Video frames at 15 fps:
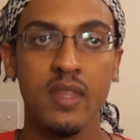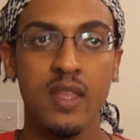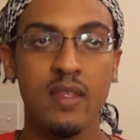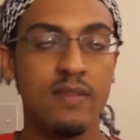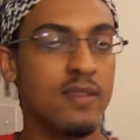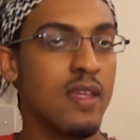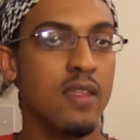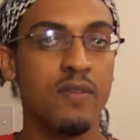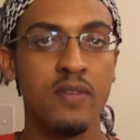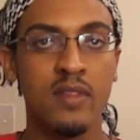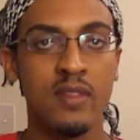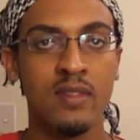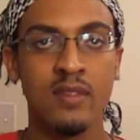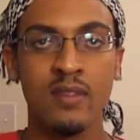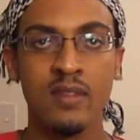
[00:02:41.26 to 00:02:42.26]
It's not even,
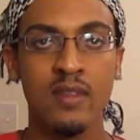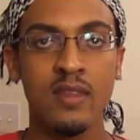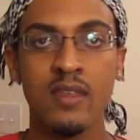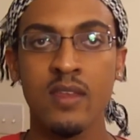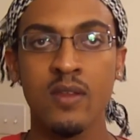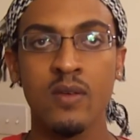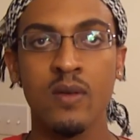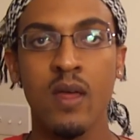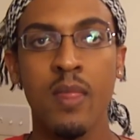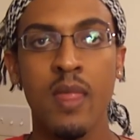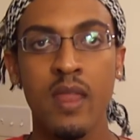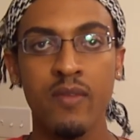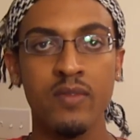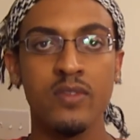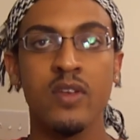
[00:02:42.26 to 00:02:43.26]
I'm
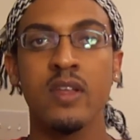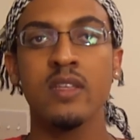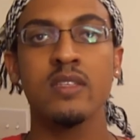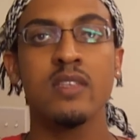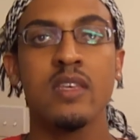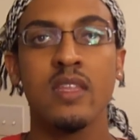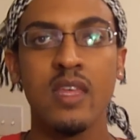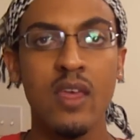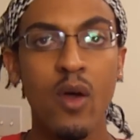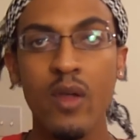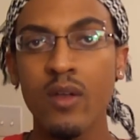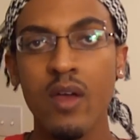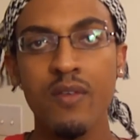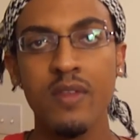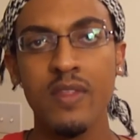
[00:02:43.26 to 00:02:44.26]
not even trying to say like, oh, I
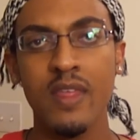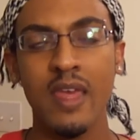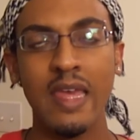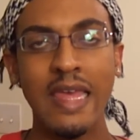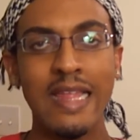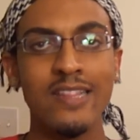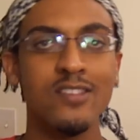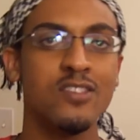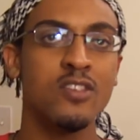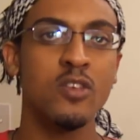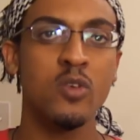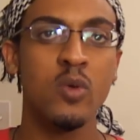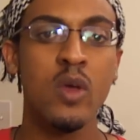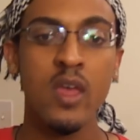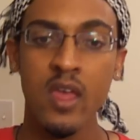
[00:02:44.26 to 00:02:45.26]
don't have anything against
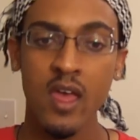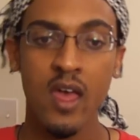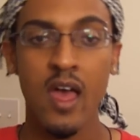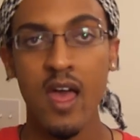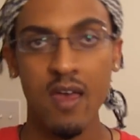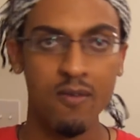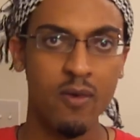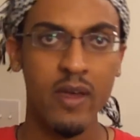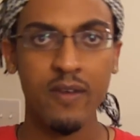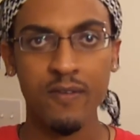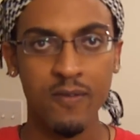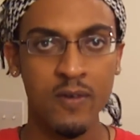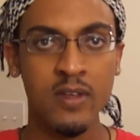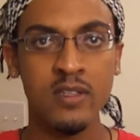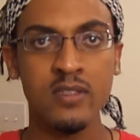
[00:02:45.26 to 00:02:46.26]
you. I have white
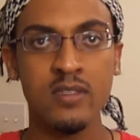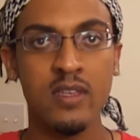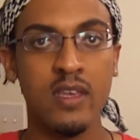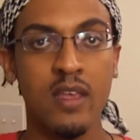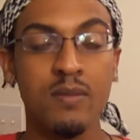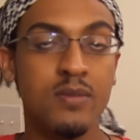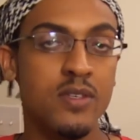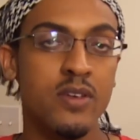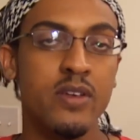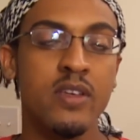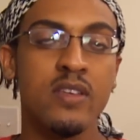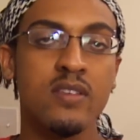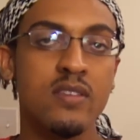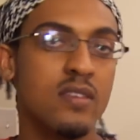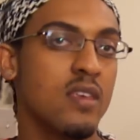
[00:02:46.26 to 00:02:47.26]
friends. Like, I'm
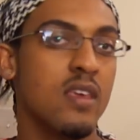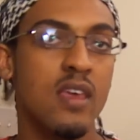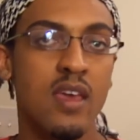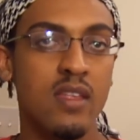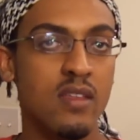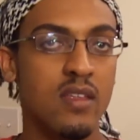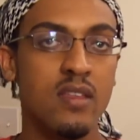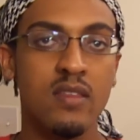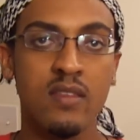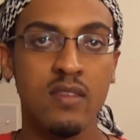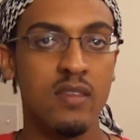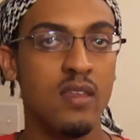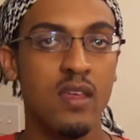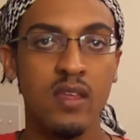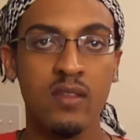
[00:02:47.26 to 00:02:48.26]
serious. Like, it
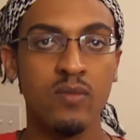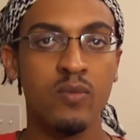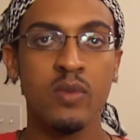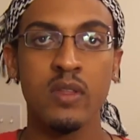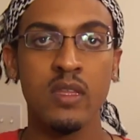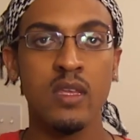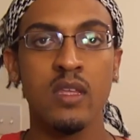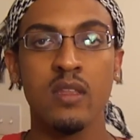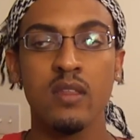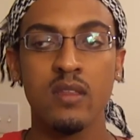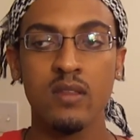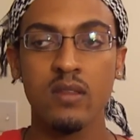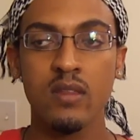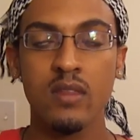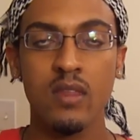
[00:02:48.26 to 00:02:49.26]
really,
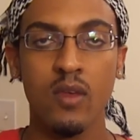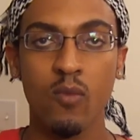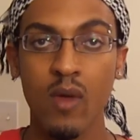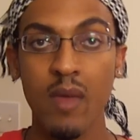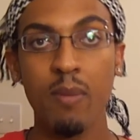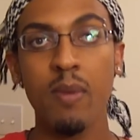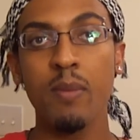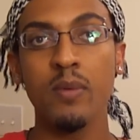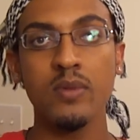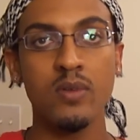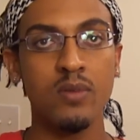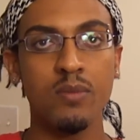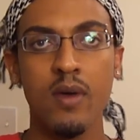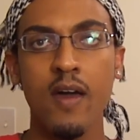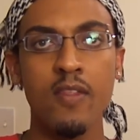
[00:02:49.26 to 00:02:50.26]
like, white people
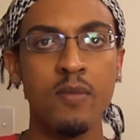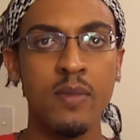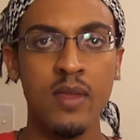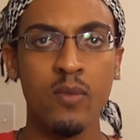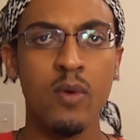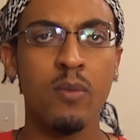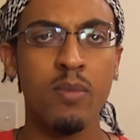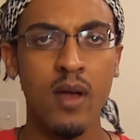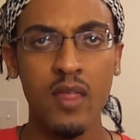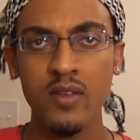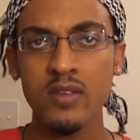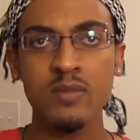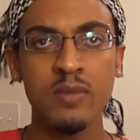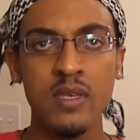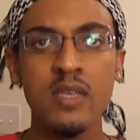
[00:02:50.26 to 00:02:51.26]
don't bother me. What
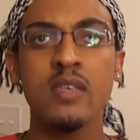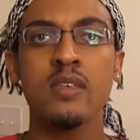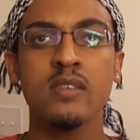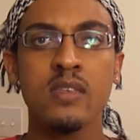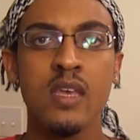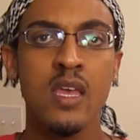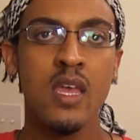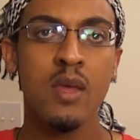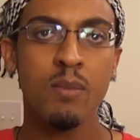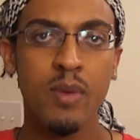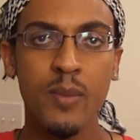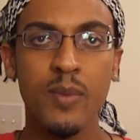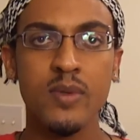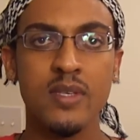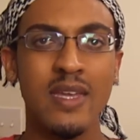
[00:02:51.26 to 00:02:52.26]
bothers me is
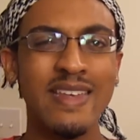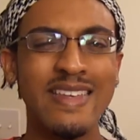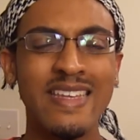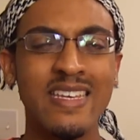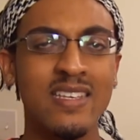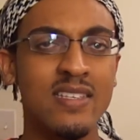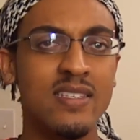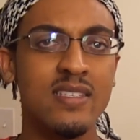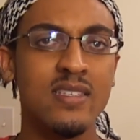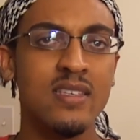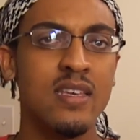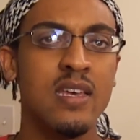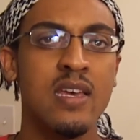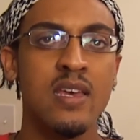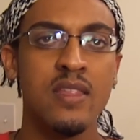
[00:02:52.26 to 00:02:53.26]
people's ideas
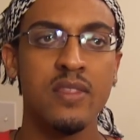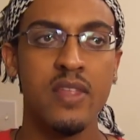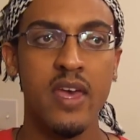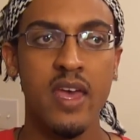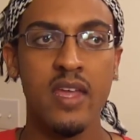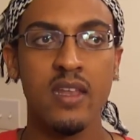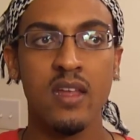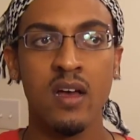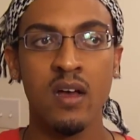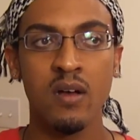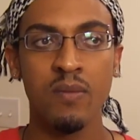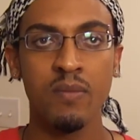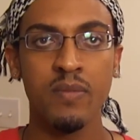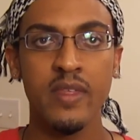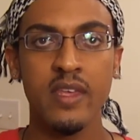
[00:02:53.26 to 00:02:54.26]
that
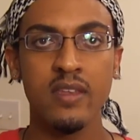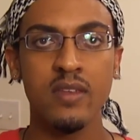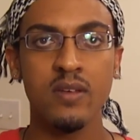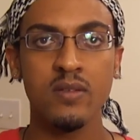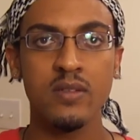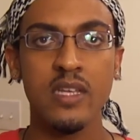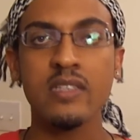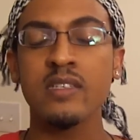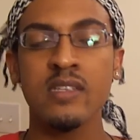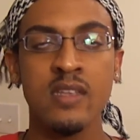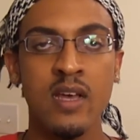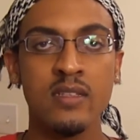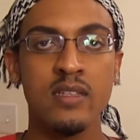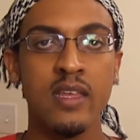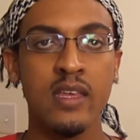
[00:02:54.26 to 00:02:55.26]
they tend
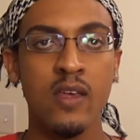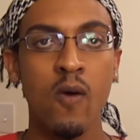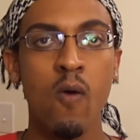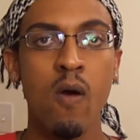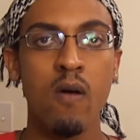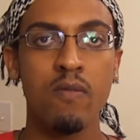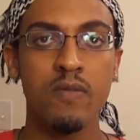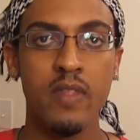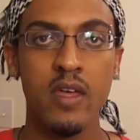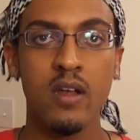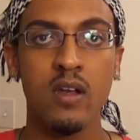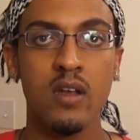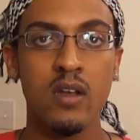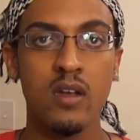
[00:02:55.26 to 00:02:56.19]
not to let go of, that